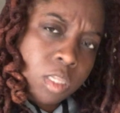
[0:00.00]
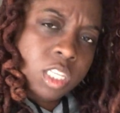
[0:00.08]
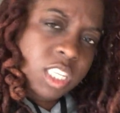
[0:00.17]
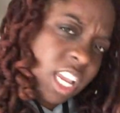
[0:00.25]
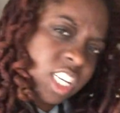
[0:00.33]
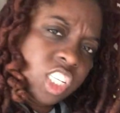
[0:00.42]

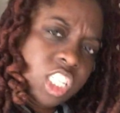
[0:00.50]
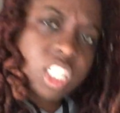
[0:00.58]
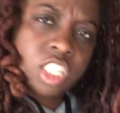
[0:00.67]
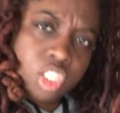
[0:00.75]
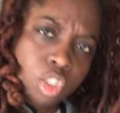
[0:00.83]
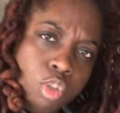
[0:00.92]
Yes, she
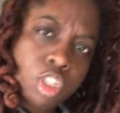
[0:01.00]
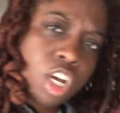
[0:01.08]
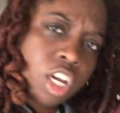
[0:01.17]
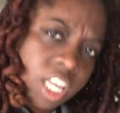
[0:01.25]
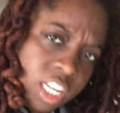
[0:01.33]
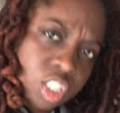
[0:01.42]
just used
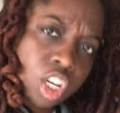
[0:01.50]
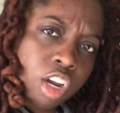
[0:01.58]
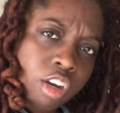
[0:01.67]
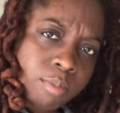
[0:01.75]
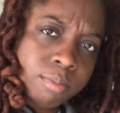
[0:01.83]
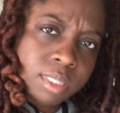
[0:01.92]
cooking
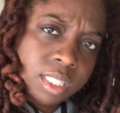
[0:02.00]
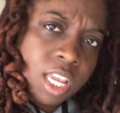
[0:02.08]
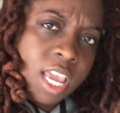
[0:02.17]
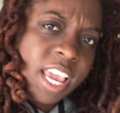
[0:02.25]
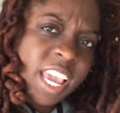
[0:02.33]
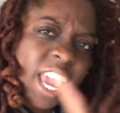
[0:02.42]
terms.
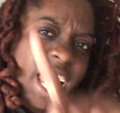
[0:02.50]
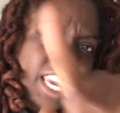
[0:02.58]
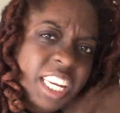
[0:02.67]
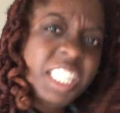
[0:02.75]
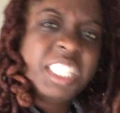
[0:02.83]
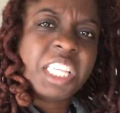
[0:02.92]

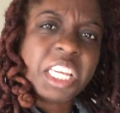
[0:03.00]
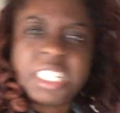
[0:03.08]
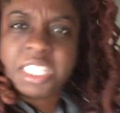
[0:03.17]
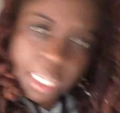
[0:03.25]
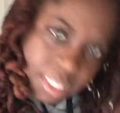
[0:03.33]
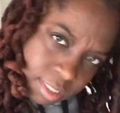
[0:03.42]

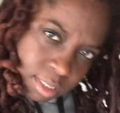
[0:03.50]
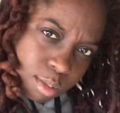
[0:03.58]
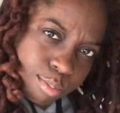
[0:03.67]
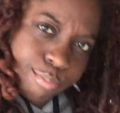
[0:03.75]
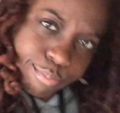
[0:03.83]
86 it.